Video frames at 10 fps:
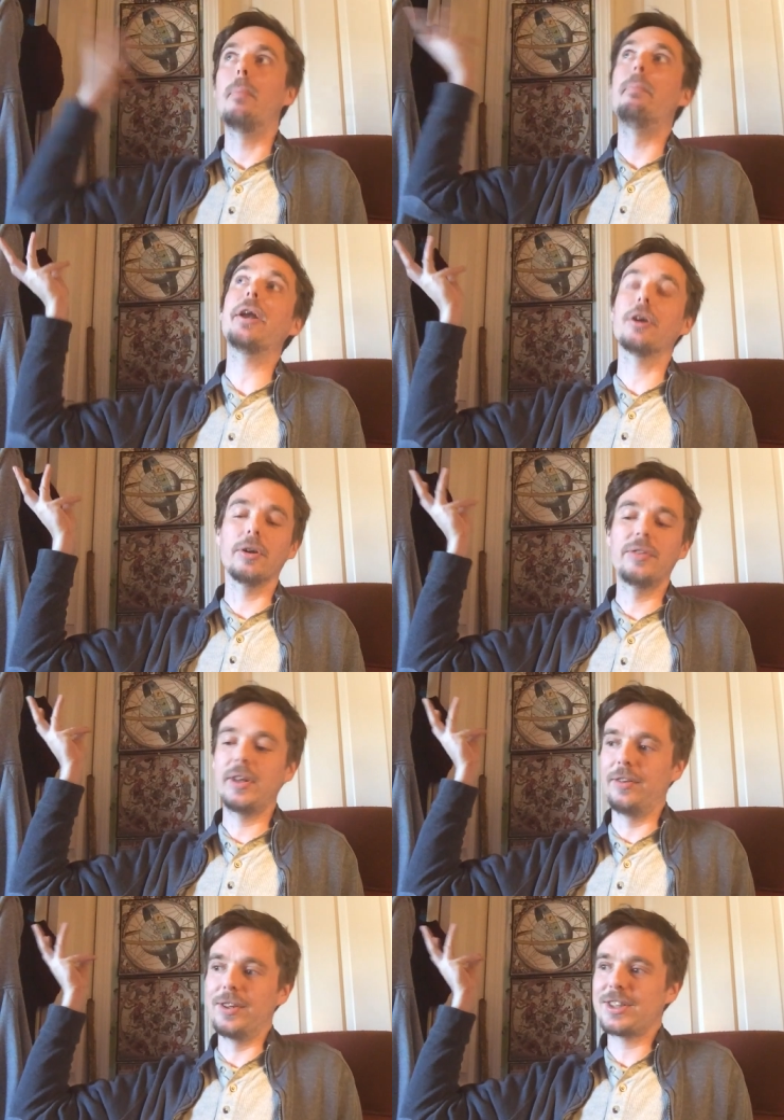better
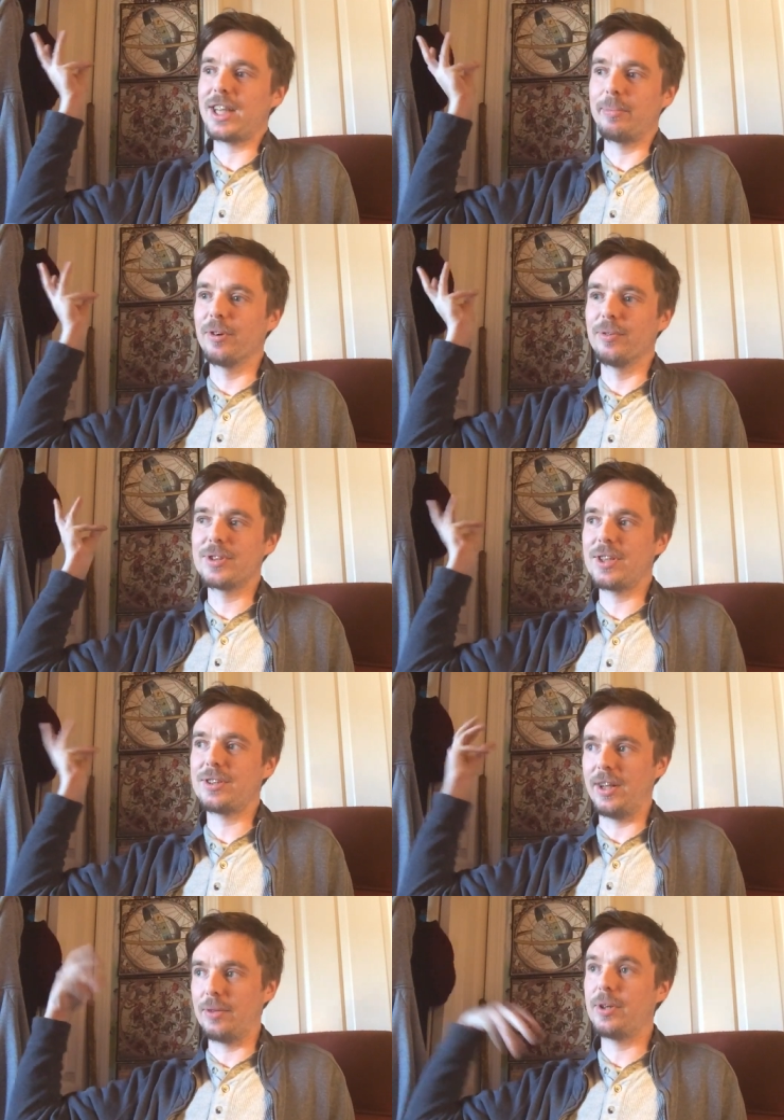than the stubborn
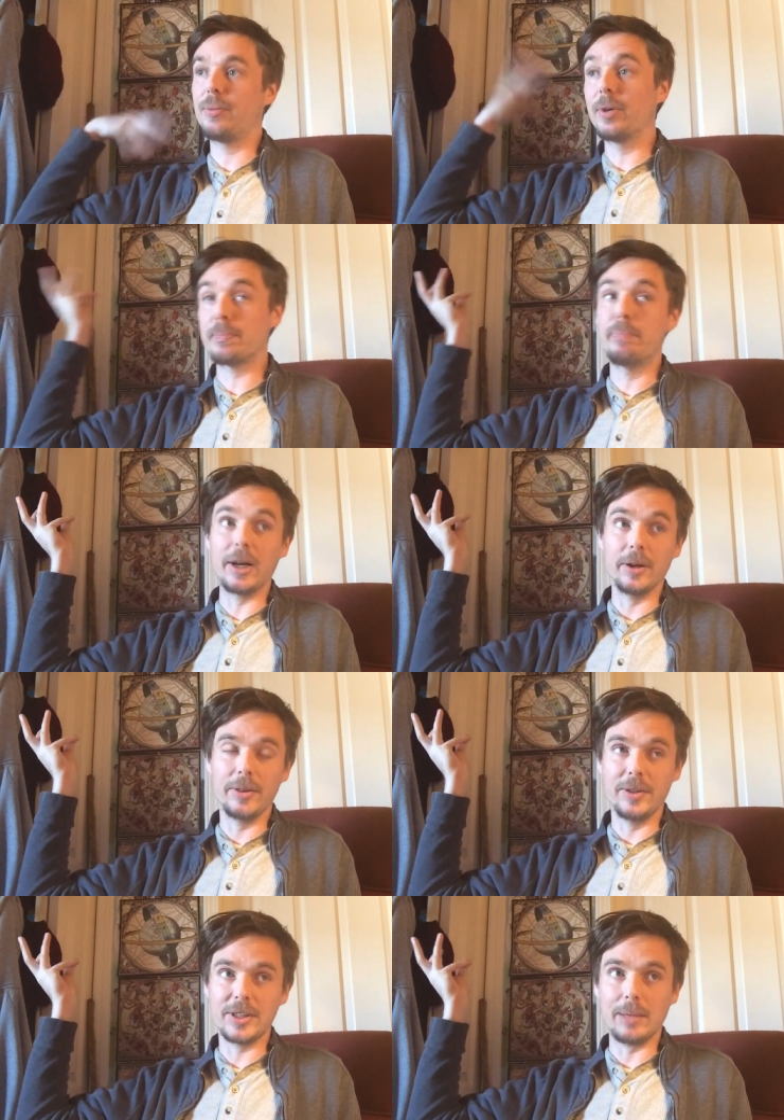resistance. What, what's better
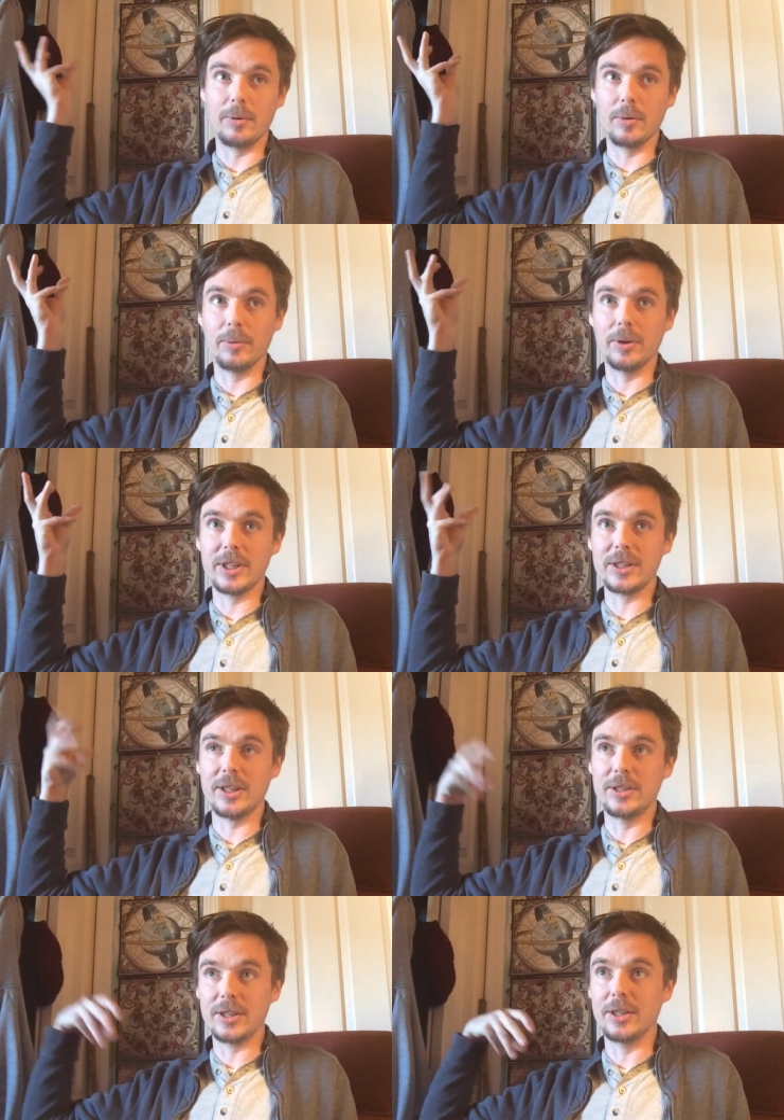than the stubborn
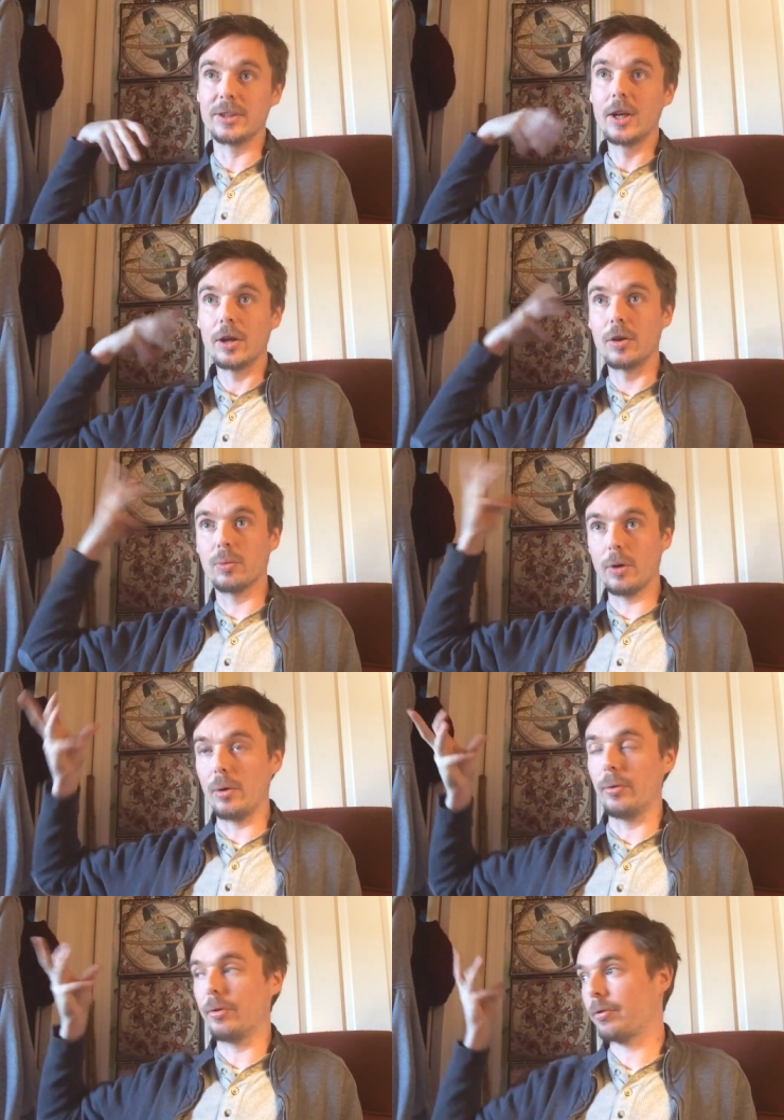resistance is
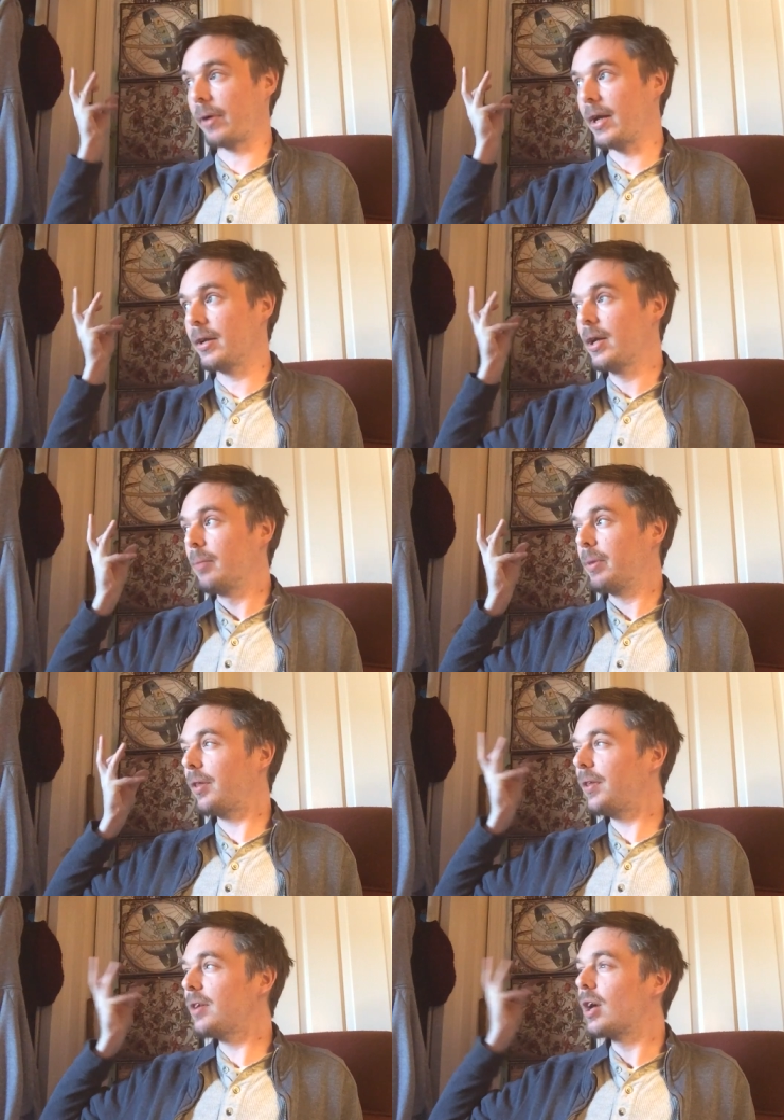growth, right? But
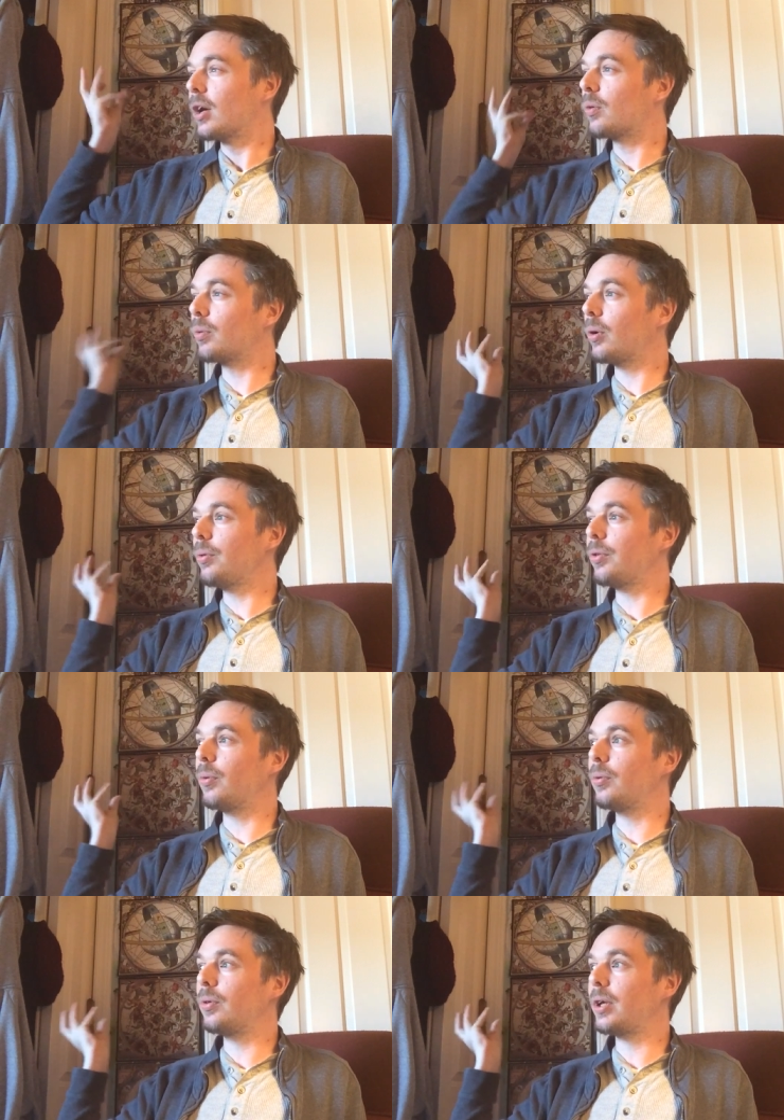the thing is, growth
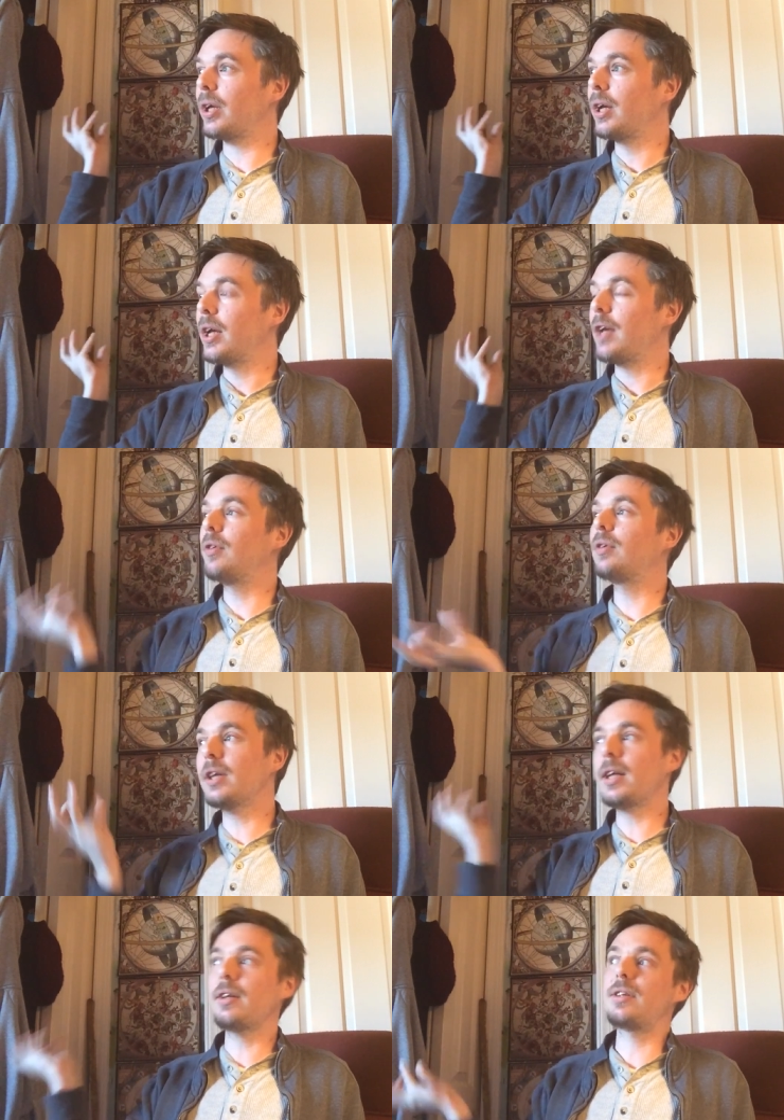only, if you
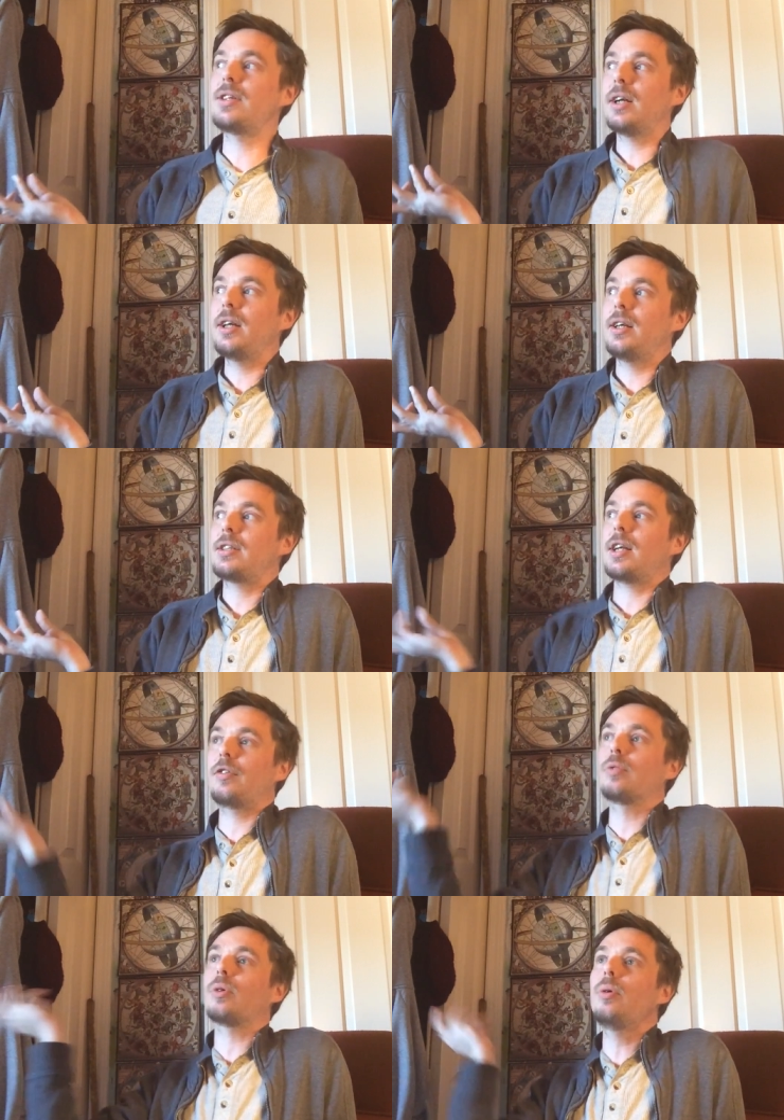look into this Jungian
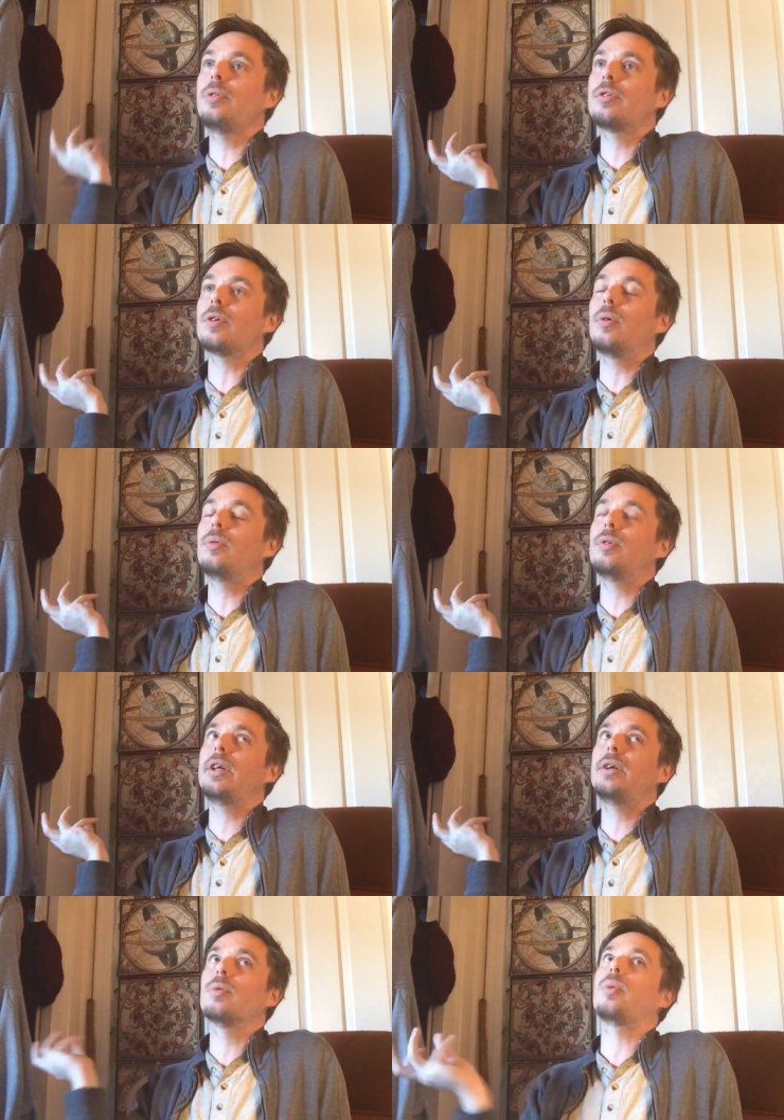stuff, growth is
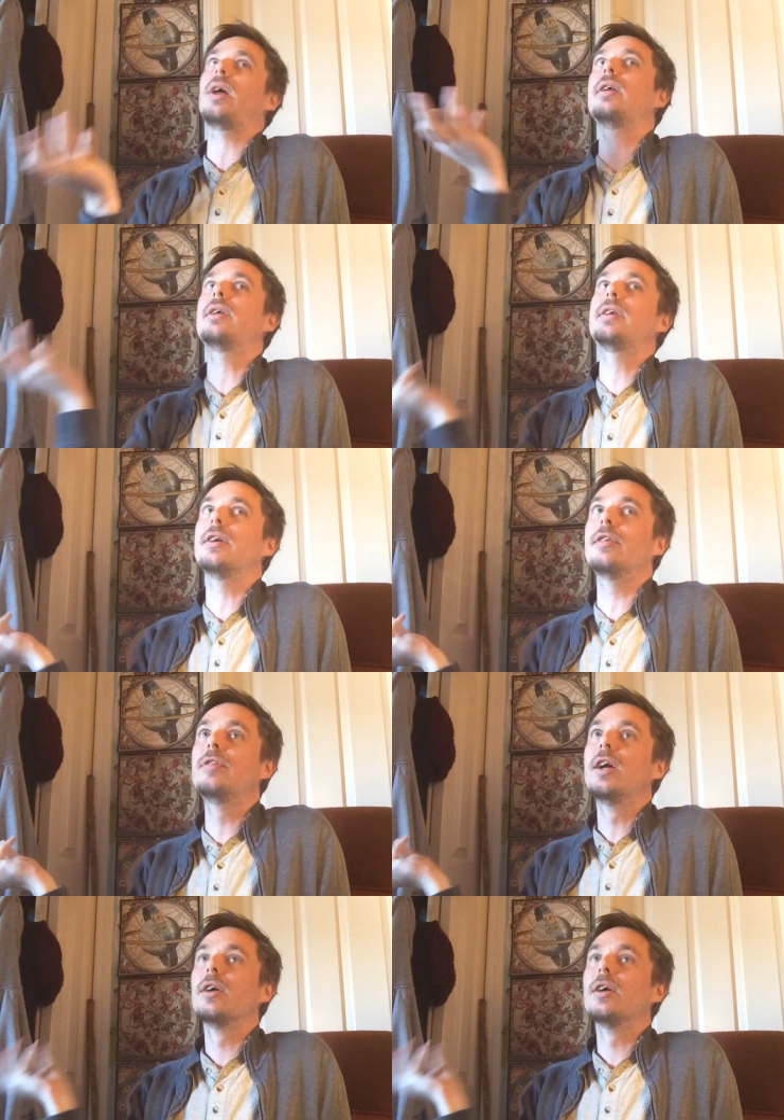only relative,